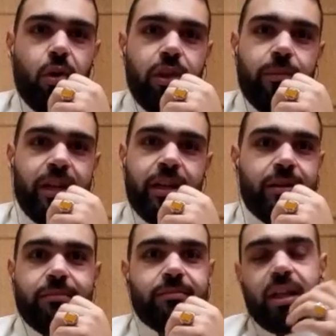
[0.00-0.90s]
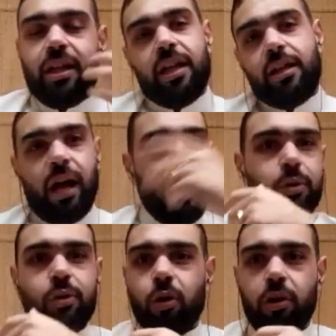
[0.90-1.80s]
them, and I
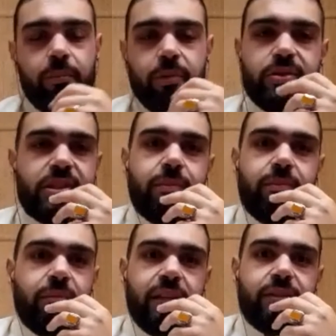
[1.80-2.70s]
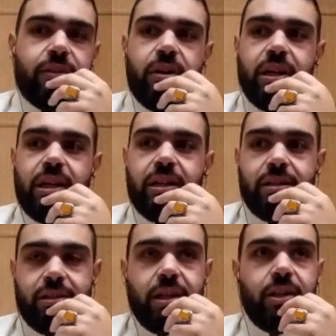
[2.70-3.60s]
would call the museum later on. And
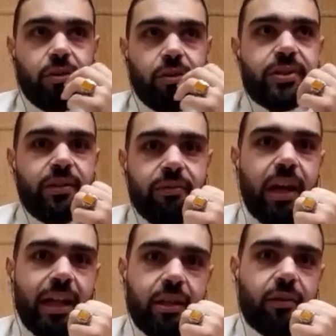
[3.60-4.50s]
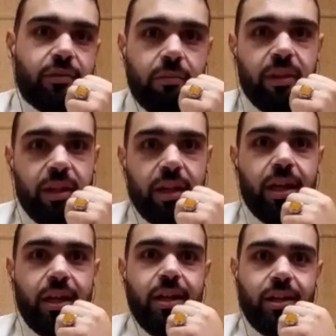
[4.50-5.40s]
did you receive the letter from the
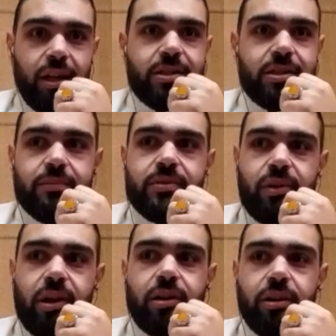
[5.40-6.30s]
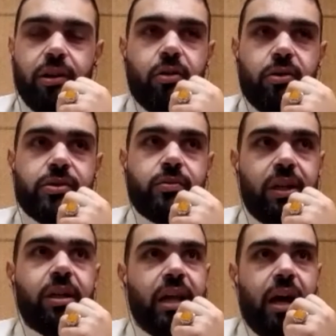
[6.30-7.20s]
customs regarding the coins?
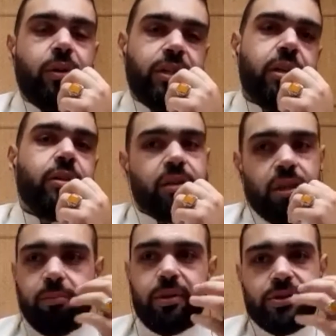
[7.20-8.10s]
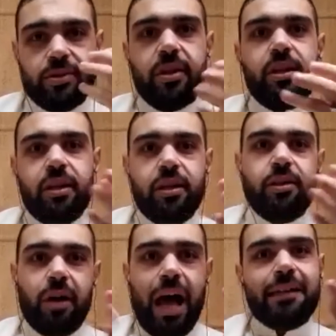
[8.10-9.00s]
Well, yeah, we did. Okay, please,
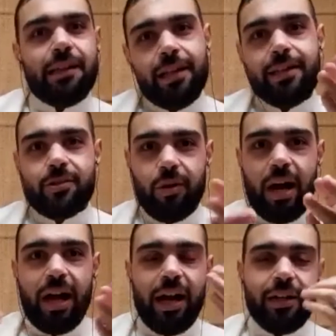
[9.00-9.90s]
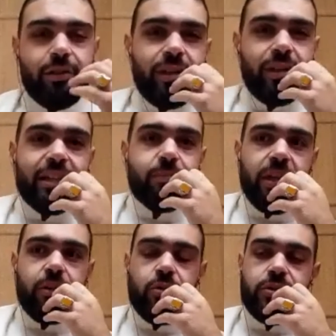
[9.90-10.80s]
handle it so I could get my
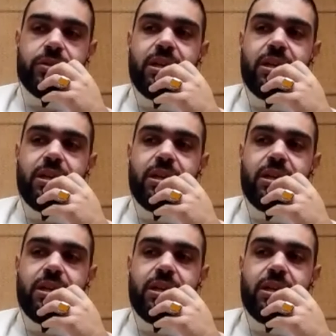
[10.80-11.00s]
coins.